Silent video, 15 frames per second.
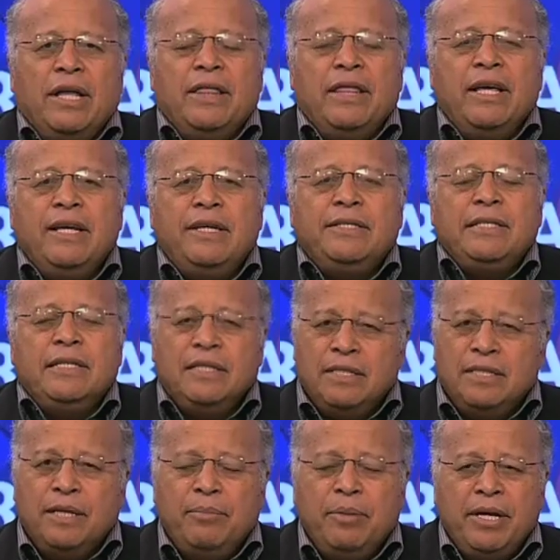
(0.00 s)
think
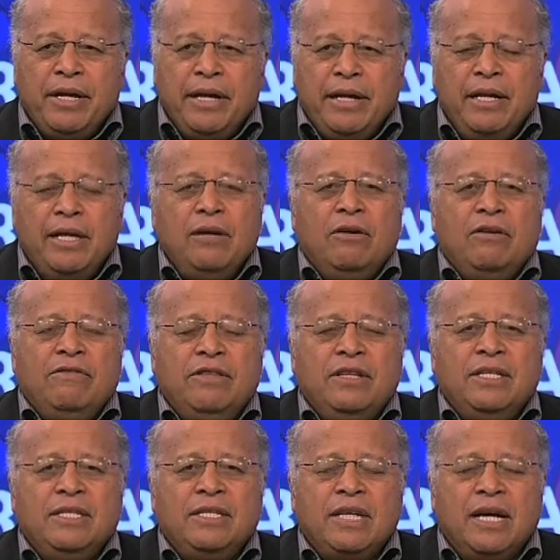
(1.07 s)
since the beginning of the
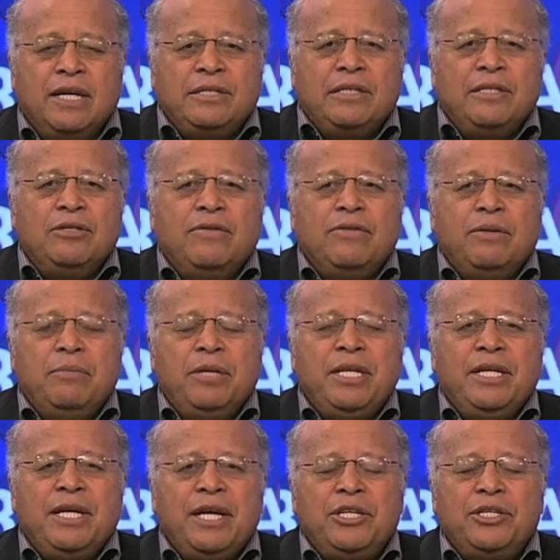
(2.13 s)
discussions of the
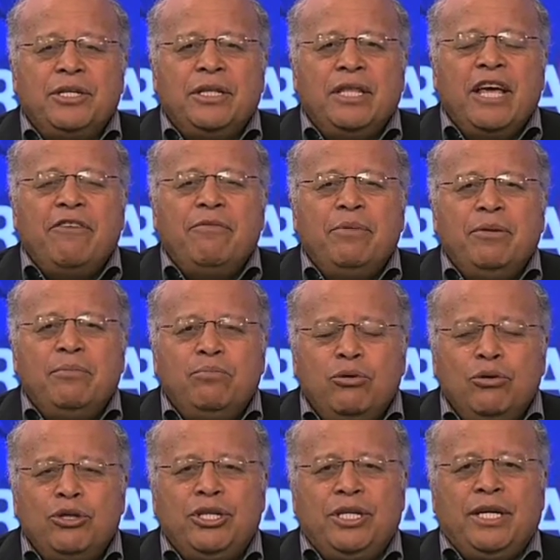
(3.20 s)
mediation, they've been
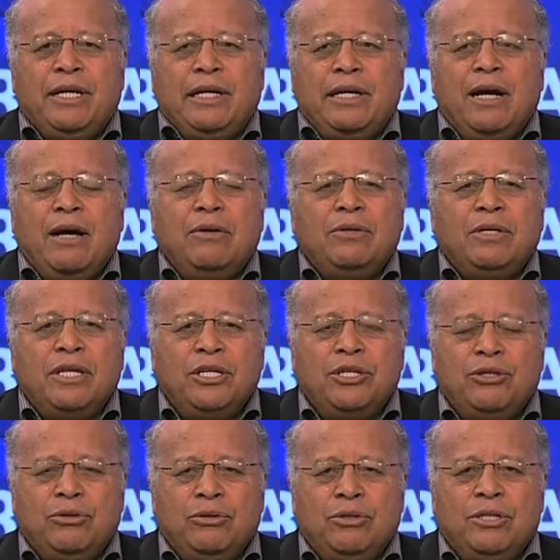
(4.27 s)
pushing around
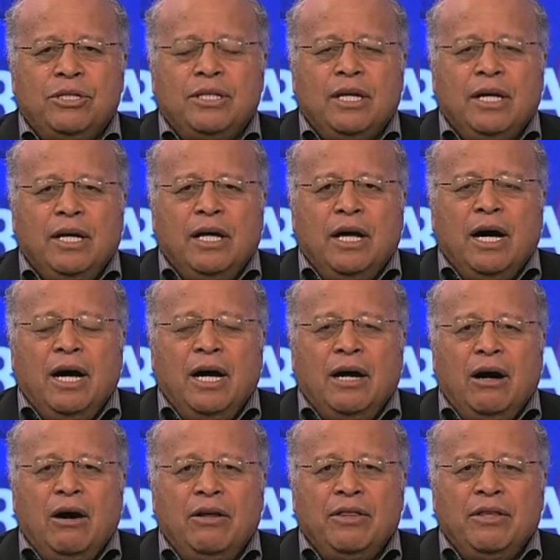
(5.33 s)
issues uh,
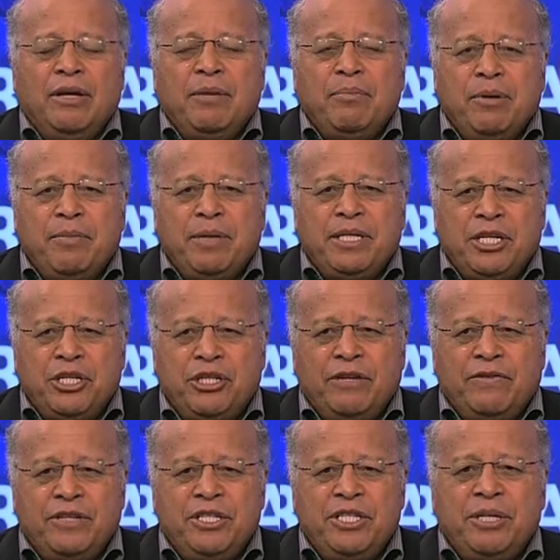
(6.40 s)
on the implementation
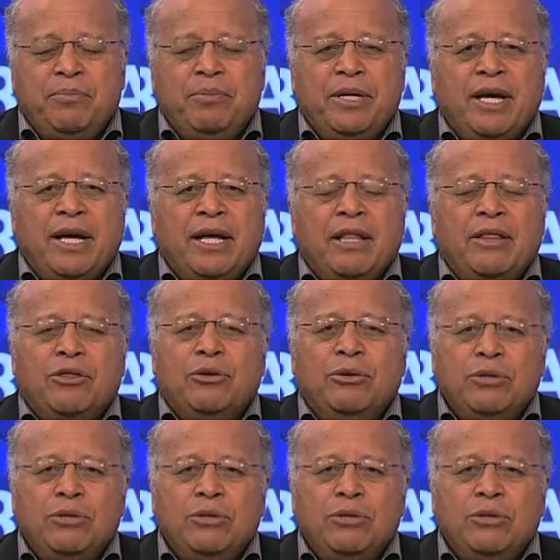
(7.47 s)
of the GPA through